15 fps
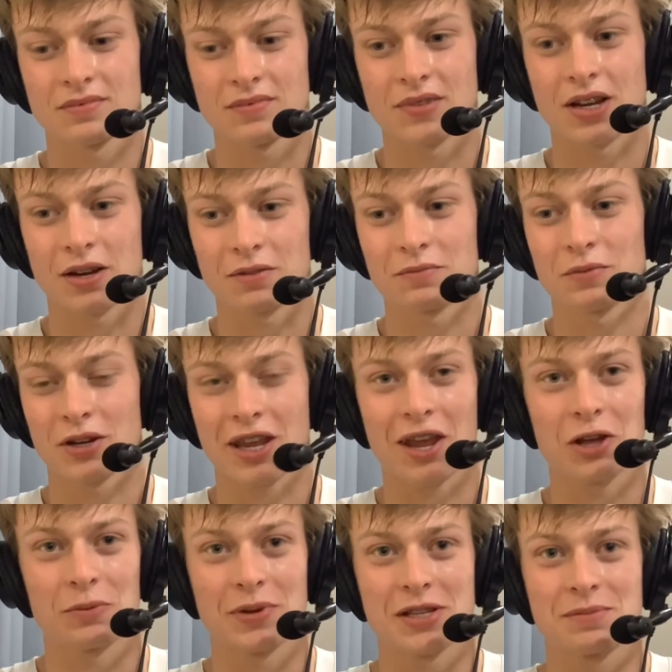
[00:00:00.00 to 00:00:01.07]
Yeah, when
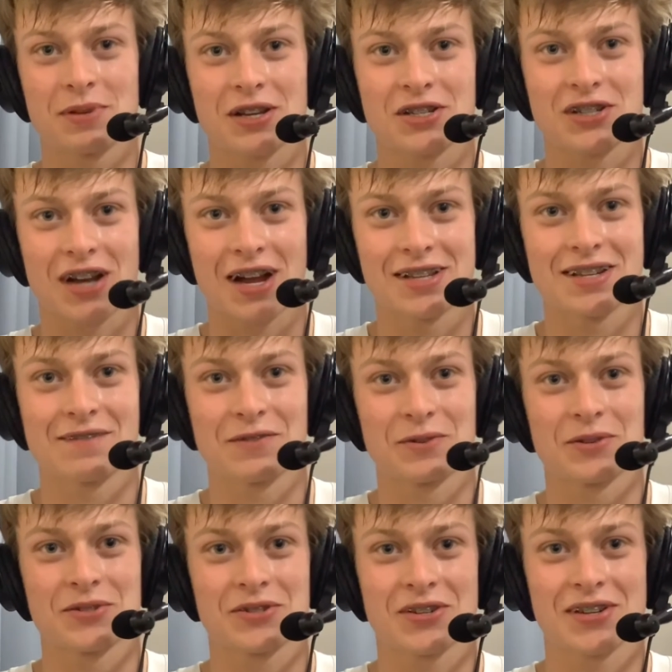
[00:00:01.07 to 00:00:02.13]
Caleb hits big shots,
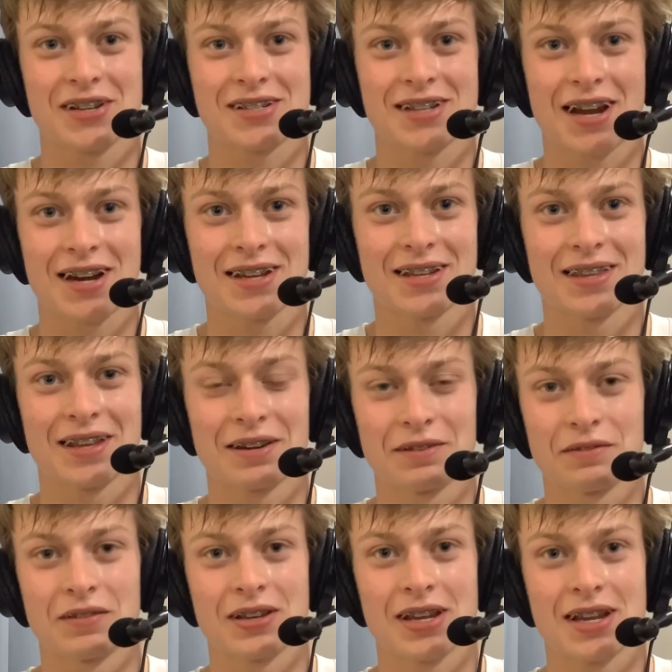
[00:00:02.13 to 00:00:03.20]
everyone's really excited, and
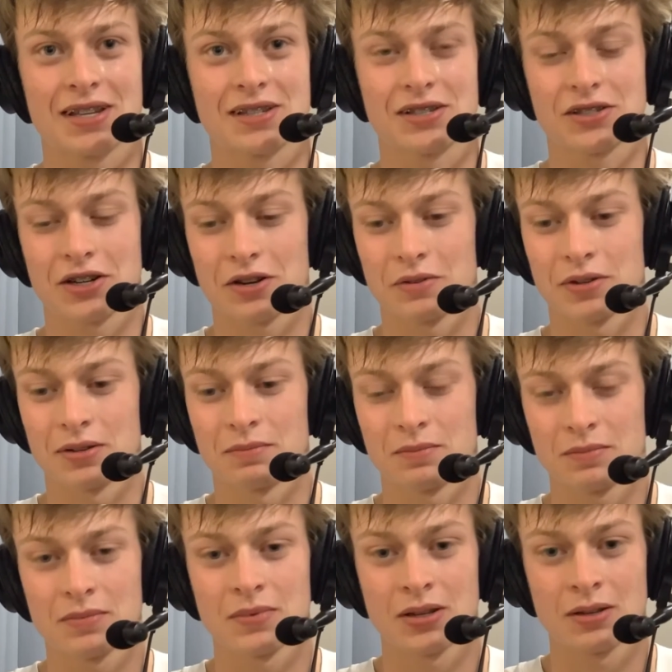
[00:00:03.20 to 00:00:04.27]
then he gets us going.
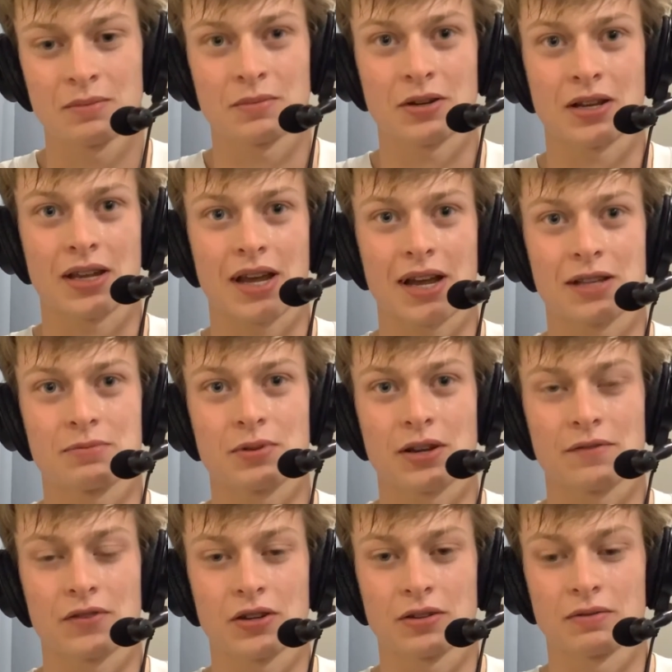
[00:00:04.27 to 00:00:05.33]
But, yeah, it's
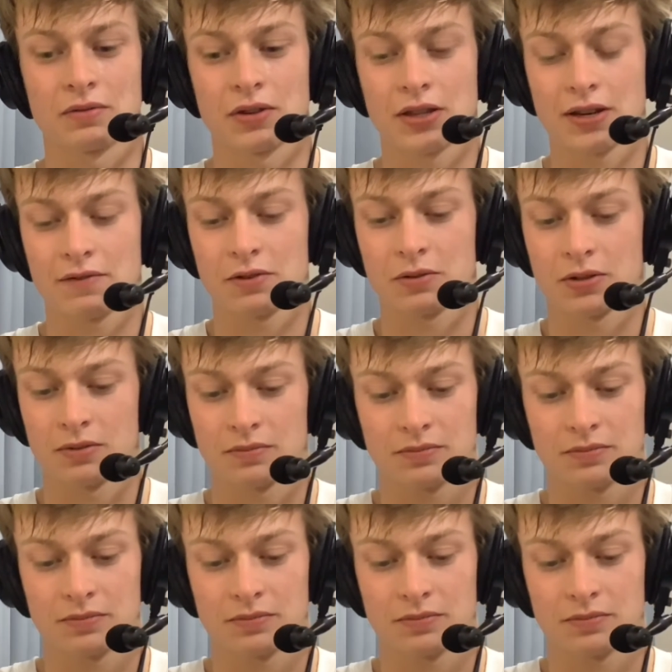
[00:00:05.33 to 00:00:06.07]
pretty fun with everyone.